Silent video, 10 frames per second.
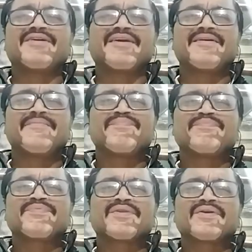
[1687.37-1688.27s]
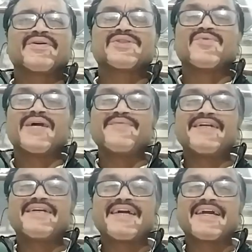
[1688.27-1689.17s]
body. So when
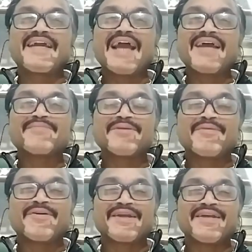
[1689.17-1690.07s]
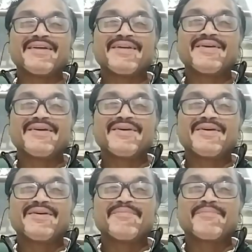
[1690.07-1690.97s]
we take care of the body
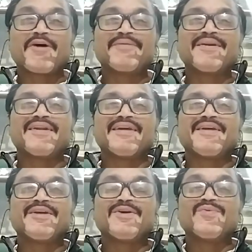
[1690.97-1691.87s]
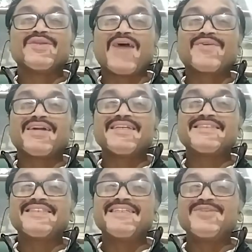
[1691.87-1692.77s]
properly, without
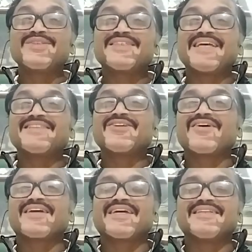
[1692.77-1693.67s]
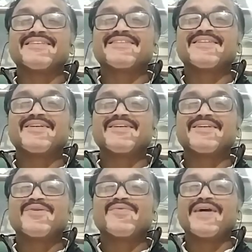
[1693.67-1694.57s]
listening to the sense organs,
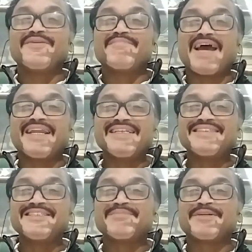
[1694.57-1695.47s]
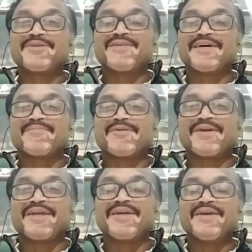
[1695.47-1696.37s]
when we manage this particular
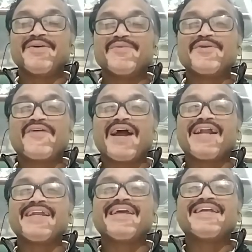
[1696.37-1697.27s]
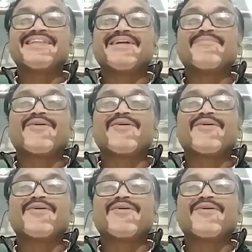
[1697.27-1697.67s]
body, we find that